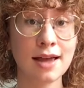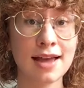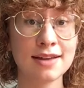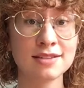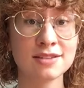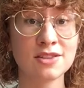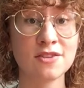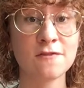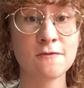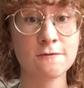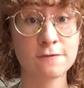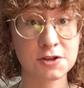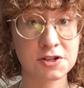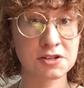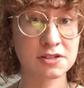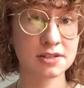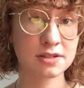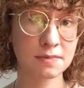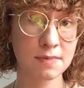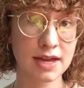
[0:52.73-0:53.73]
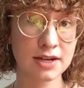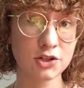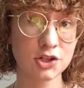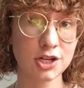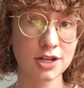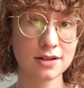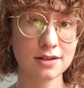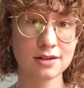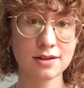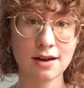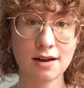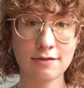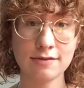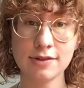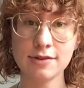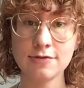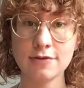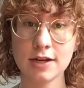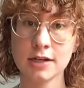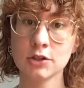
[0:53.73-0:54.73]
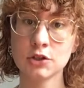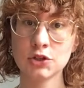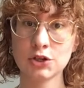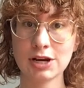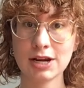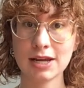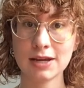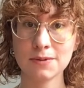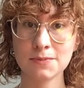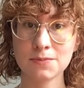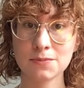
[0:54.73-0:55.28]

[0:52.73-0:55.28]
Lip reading: has the first mention of the fig tree.